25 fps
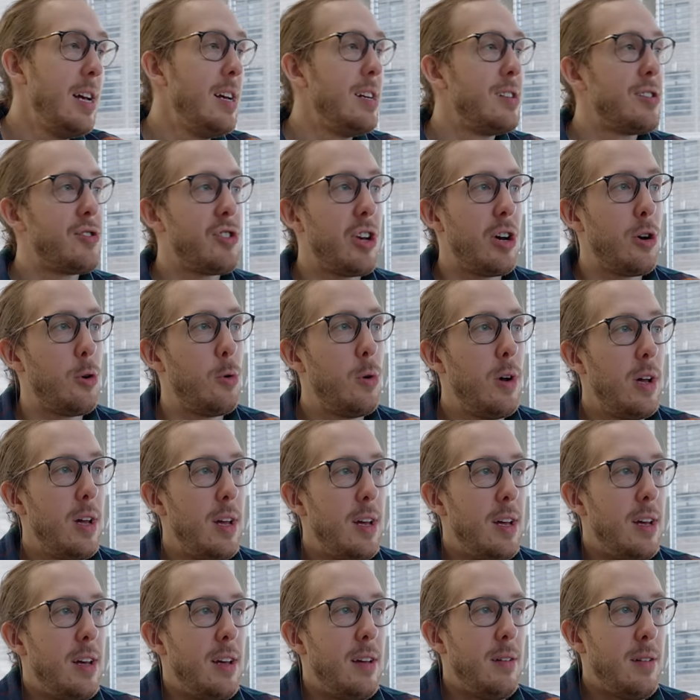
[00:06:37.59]
So
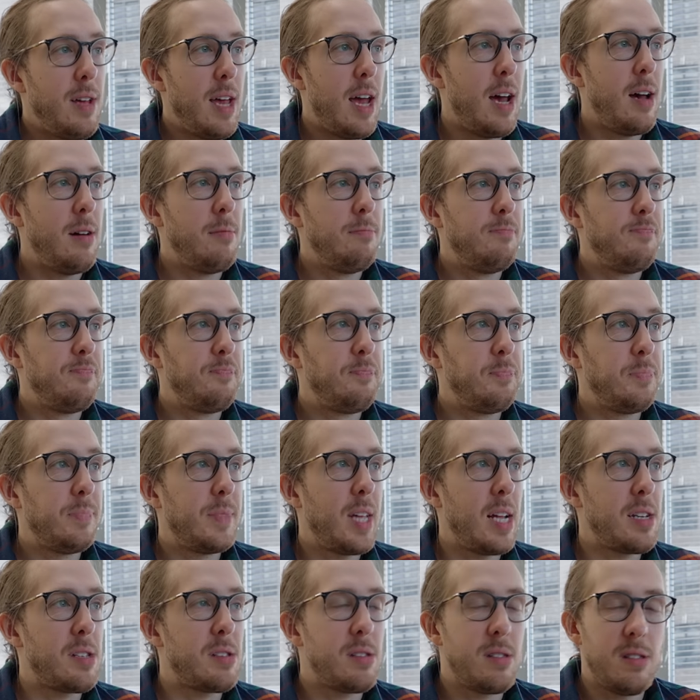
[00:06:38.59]
yeah,
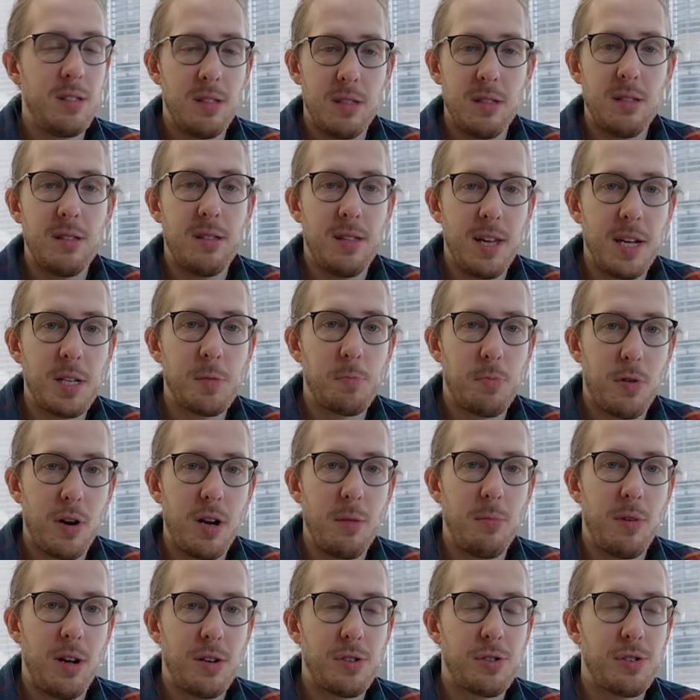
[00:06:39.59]
that's pretty
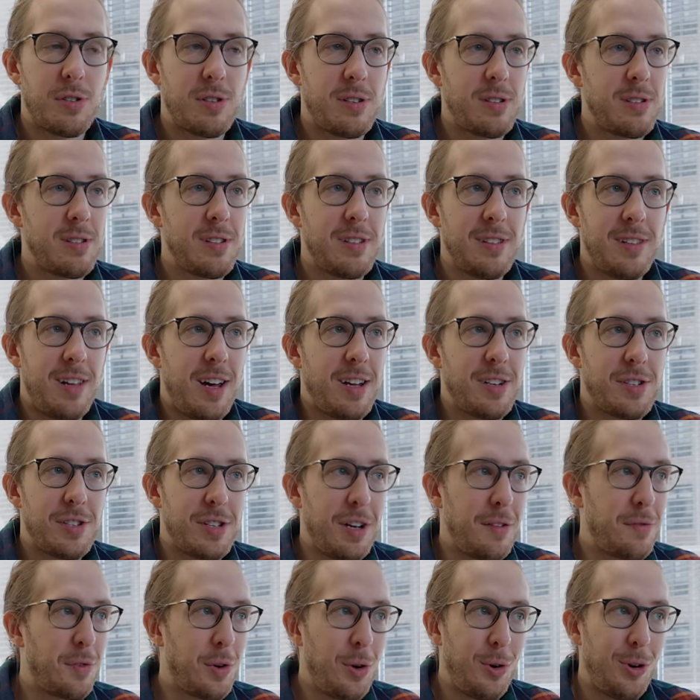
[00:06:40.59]
much a lot of
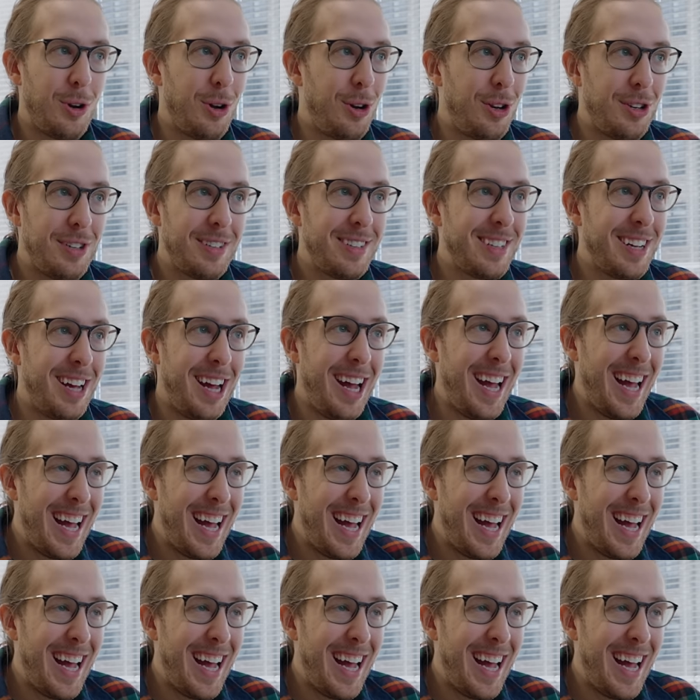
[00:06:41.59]
stuff going on.